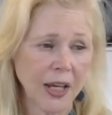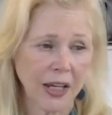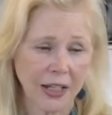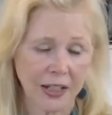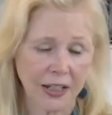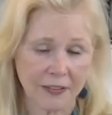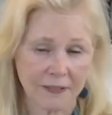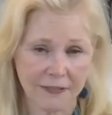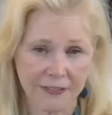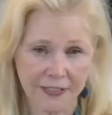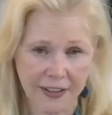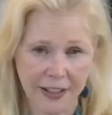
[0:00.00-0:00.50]

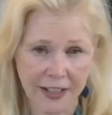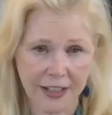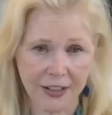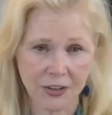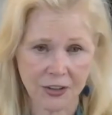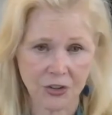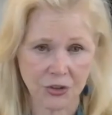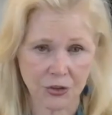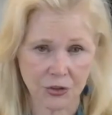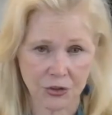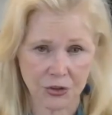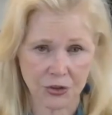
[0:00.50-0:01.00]

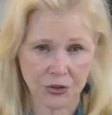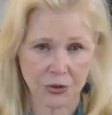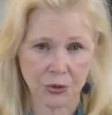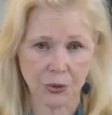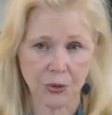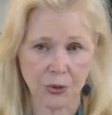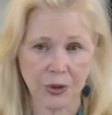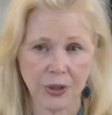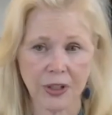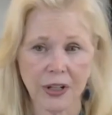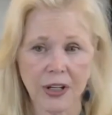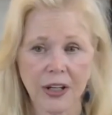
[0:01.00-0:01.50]
advance your
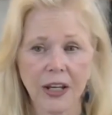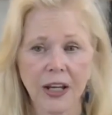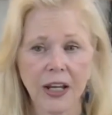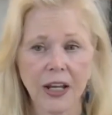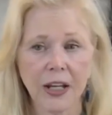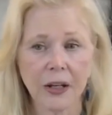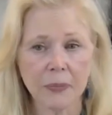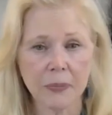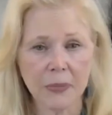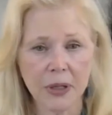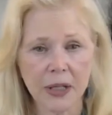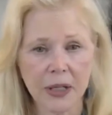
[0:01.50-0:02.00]
story
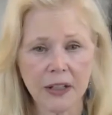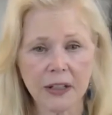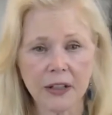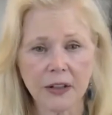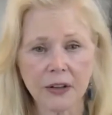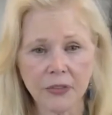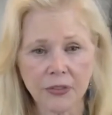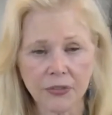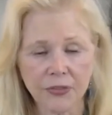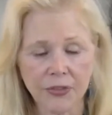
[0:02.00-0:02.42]
and make it